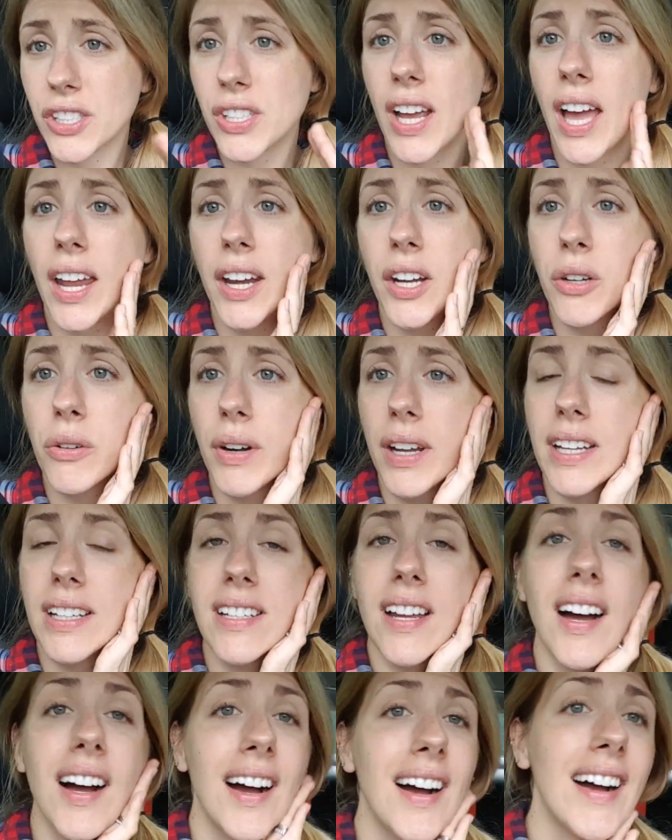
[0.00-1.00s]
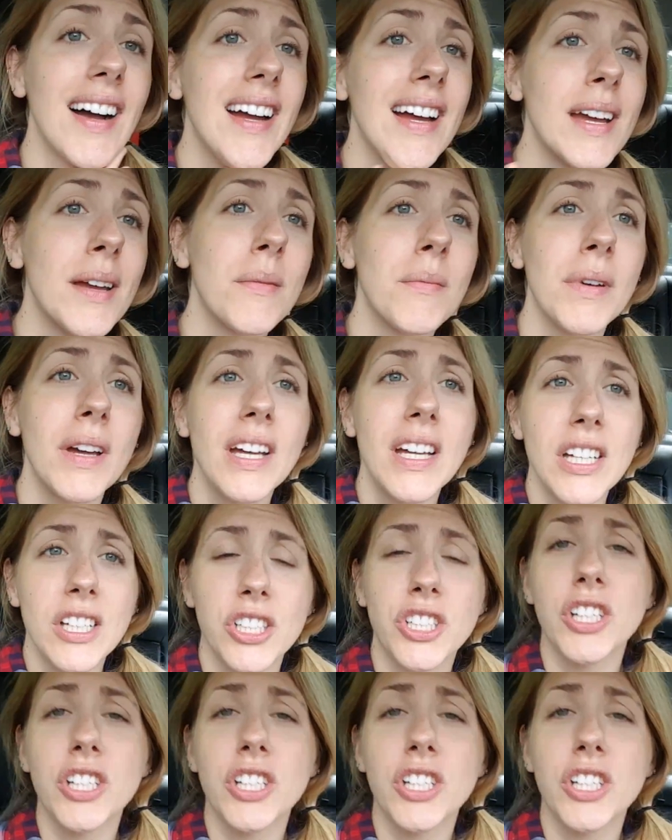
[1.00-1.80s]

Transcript: she had a great time,